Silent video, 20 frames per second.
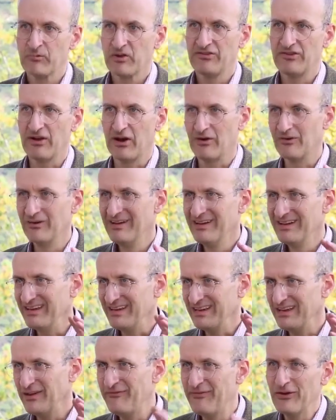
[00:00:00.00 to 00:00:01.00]
So
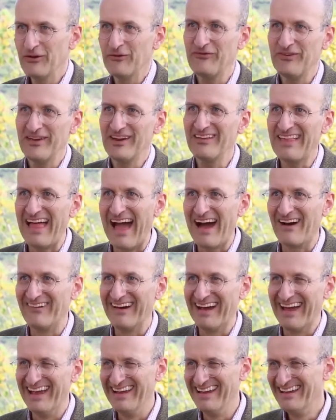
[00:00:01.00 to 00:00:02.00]
if you feel that
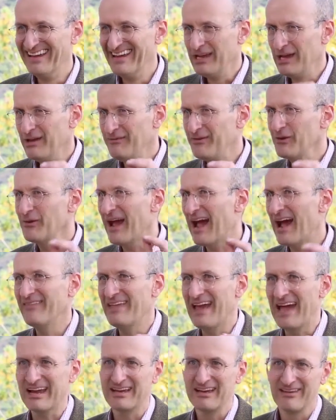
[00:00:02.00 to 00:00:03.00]
way, if you have
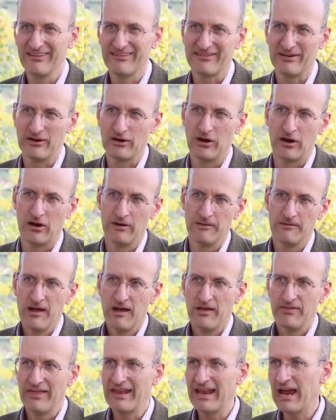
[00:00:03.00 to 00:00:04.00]
that concern,
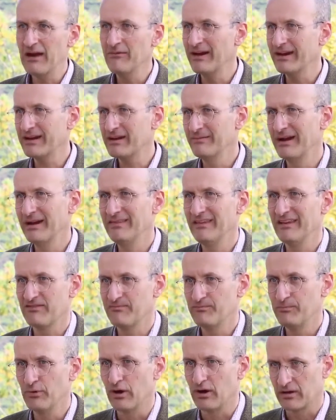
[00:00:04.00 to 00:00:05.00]
then I recommend this
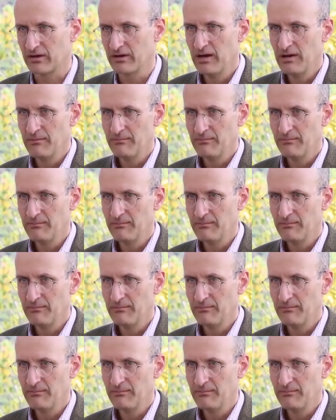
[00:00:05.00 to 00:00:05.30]
book,